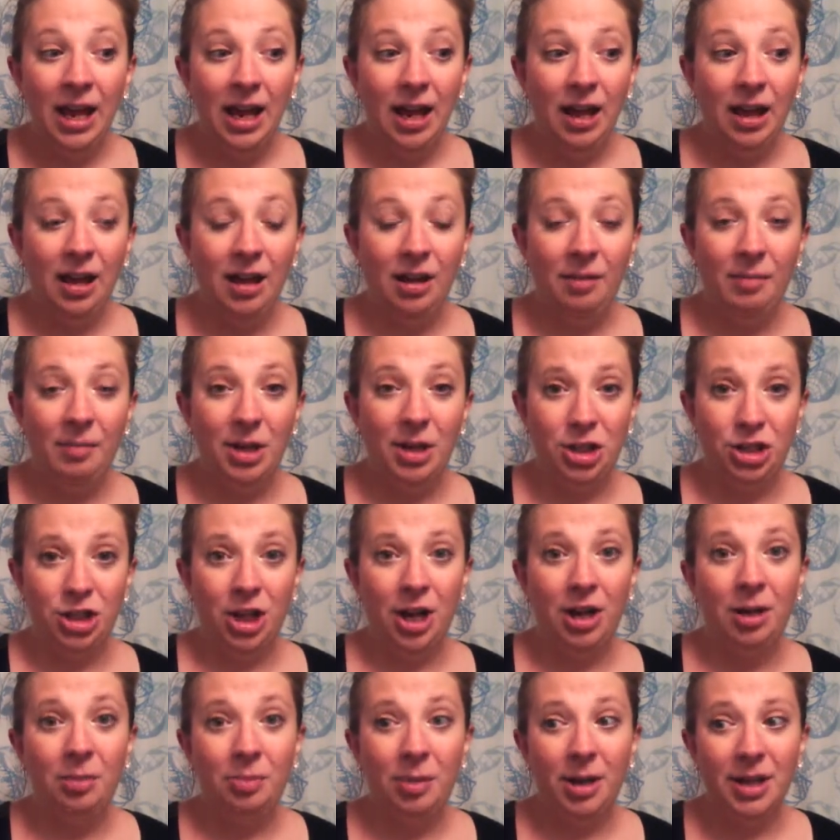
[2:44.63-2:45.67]
a
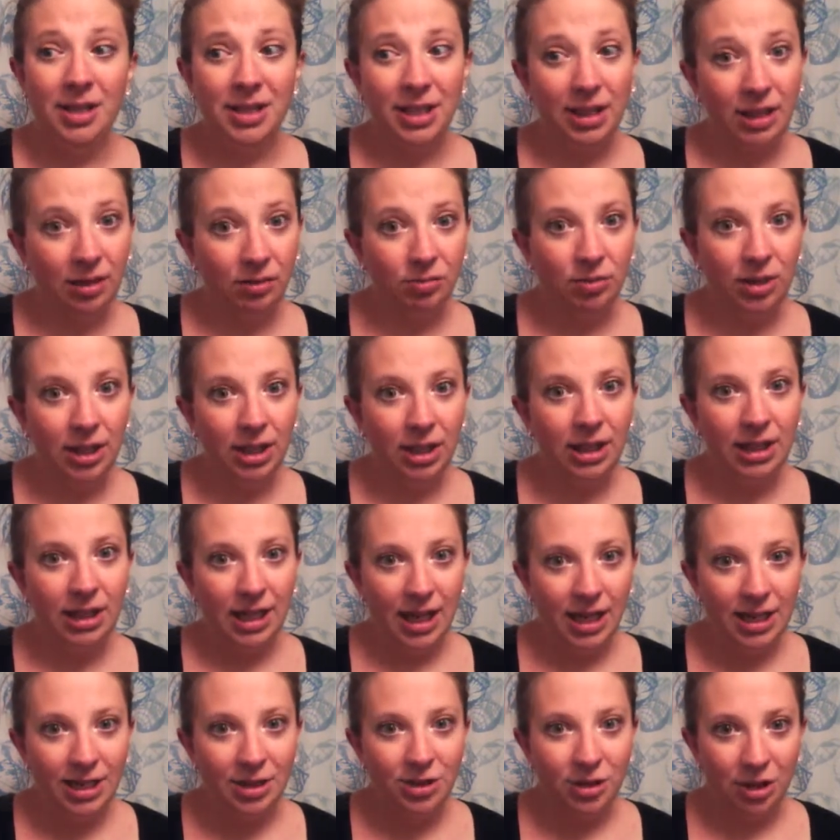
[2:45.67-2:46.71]
shuttle bus, like a really
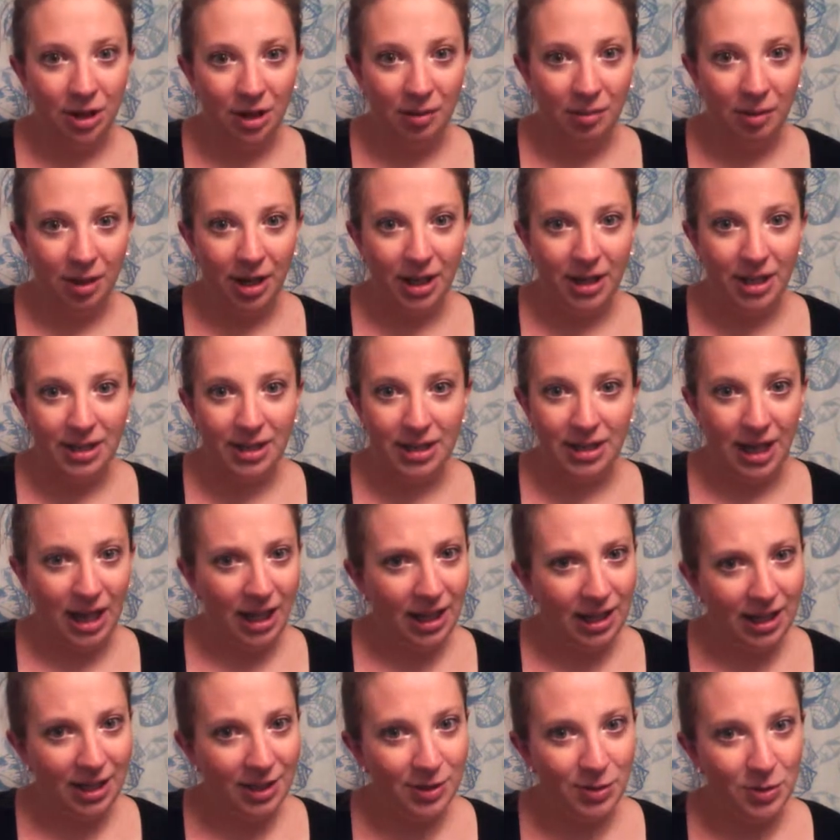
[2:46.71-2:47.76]
nice shuttle bus,
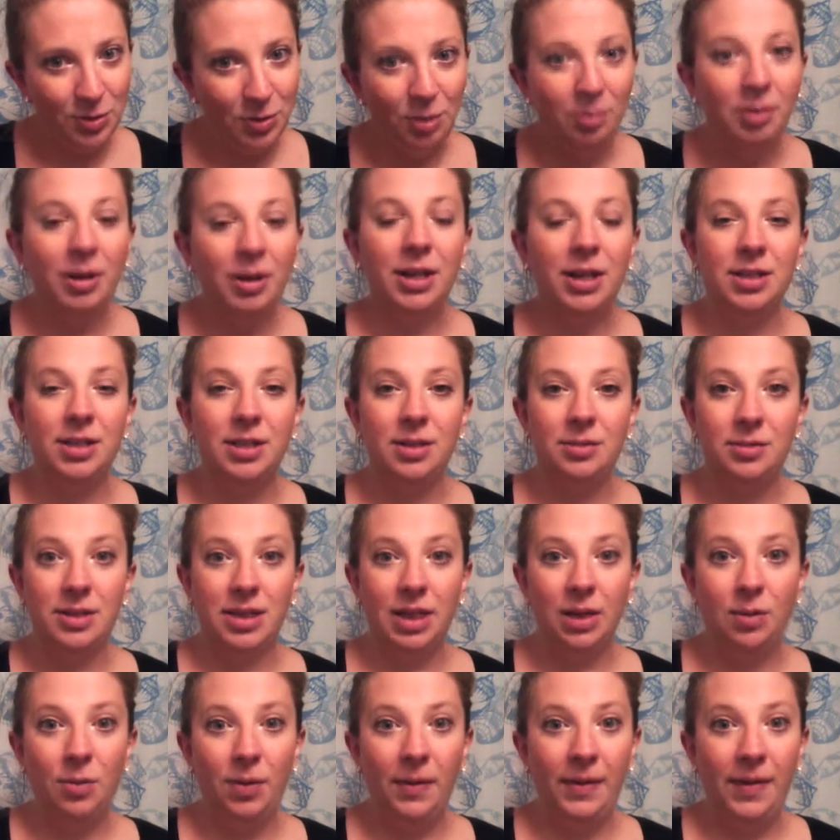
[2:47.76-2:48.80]
not like a school bus. It was
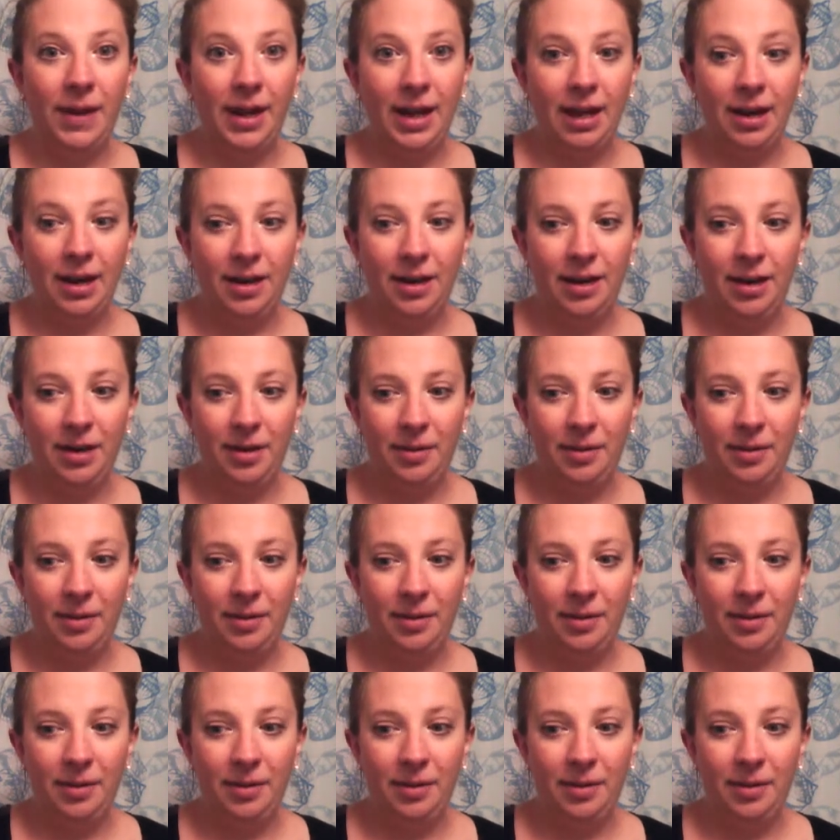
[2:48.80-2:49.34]
like one that